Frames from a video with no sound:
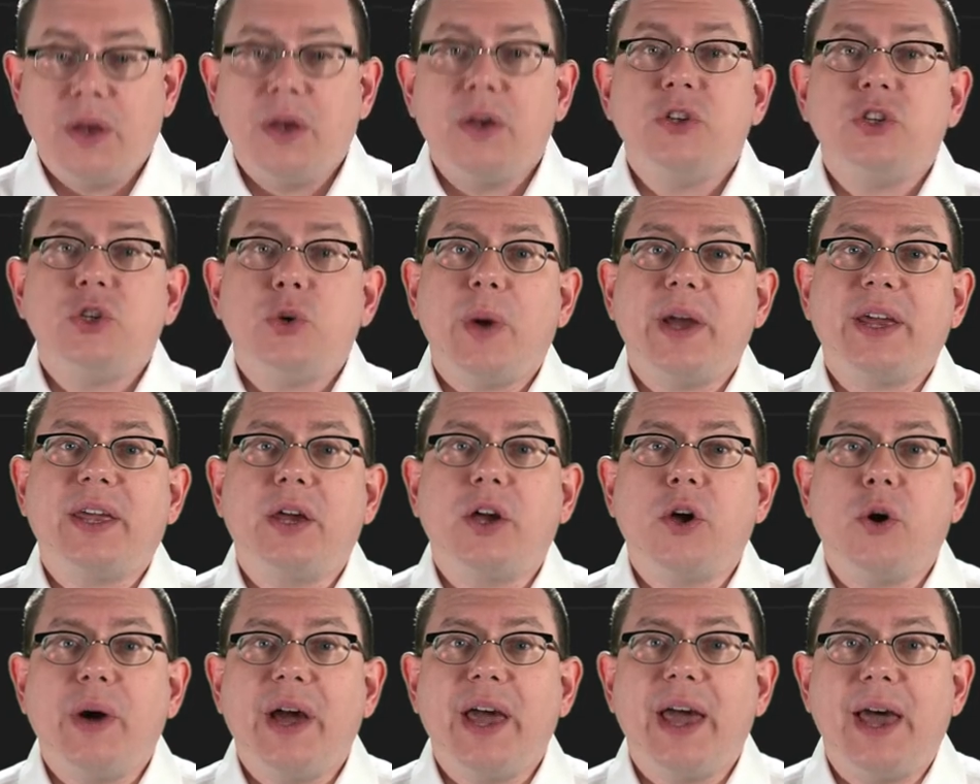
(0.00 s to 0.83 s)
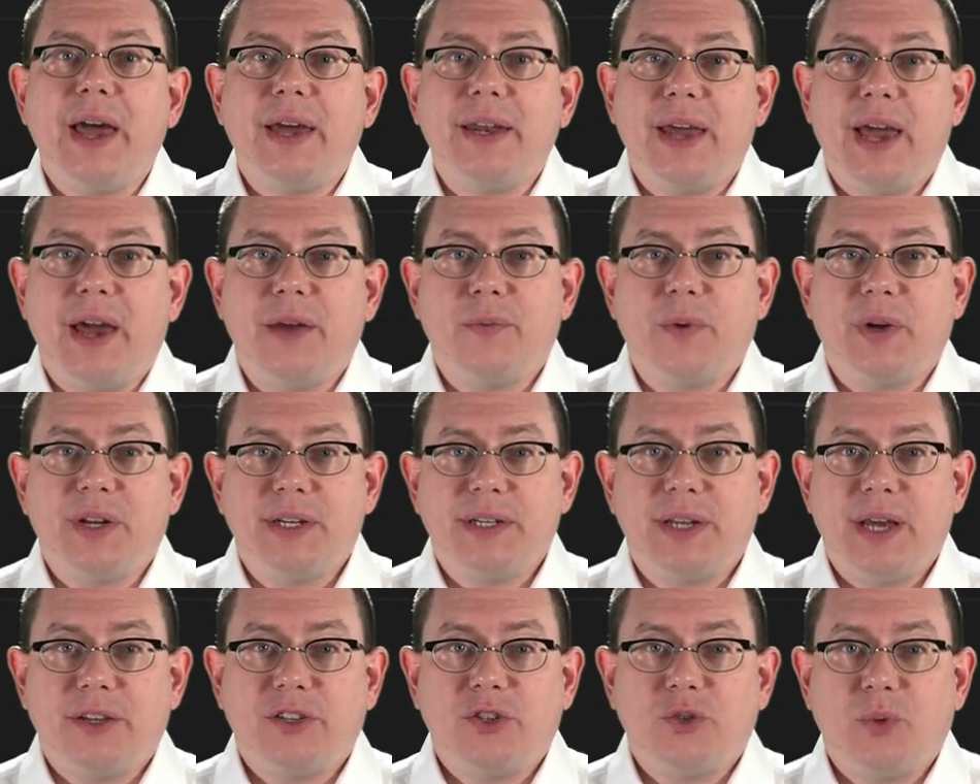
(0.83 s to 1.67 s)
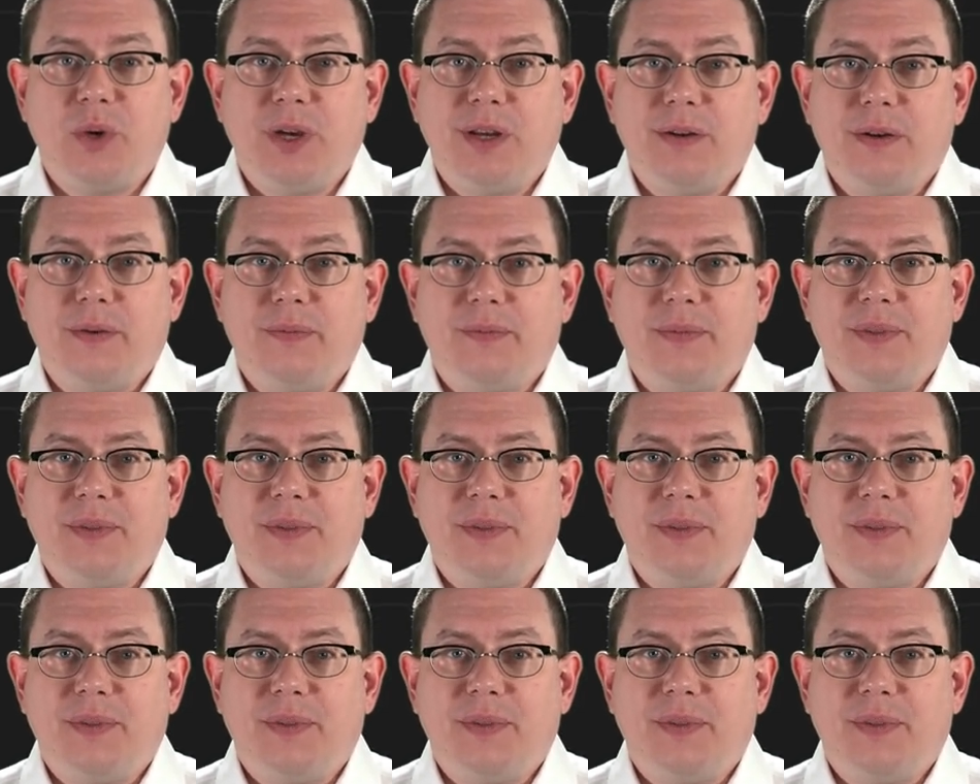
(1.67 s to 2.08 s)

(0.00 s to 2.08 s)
So I could go ahead and run a test suite.